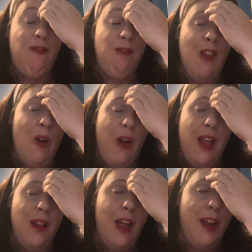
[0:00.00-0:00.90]

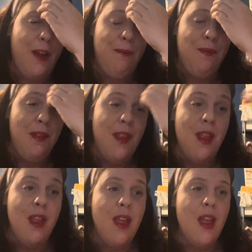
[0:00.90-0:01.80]
floating, like
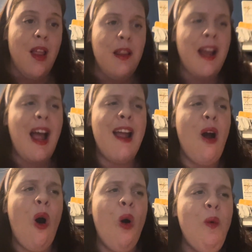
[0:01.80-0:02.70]
I
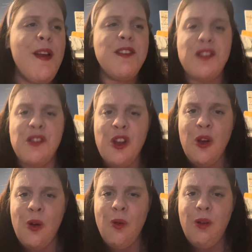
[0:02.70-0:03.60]
always
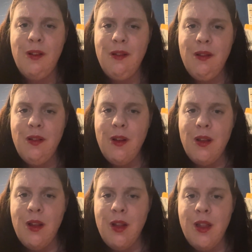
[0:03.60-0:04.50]
knew
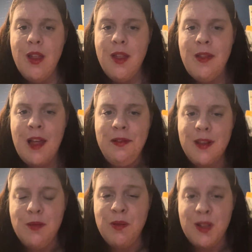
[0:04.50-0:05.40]
that
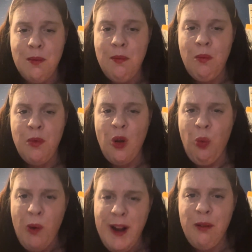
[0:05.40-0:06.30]
this was the
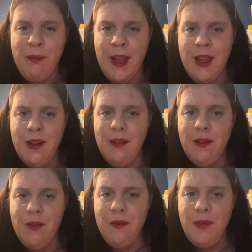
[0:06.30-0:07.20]
real me,
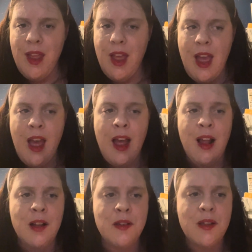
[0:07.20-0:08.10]

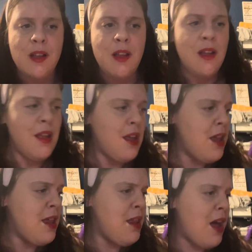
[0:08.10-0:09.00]
and
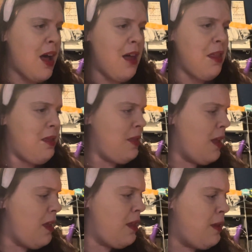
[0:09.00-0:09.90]

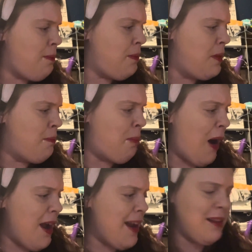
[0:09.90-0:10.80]
the
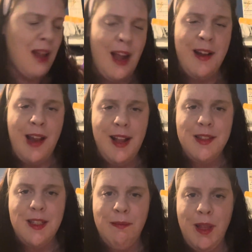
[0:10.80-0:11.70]
body lying
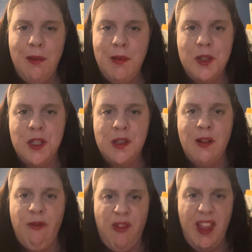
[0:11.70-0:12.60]
next to me was just
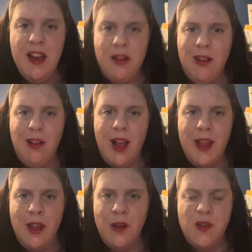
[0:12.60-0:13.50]
a vehicle I
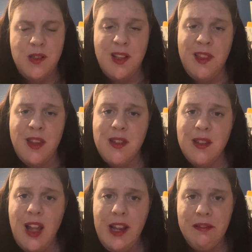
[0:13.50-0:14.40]
used in this
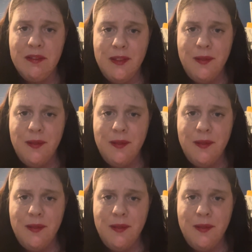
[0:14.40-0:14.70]
life.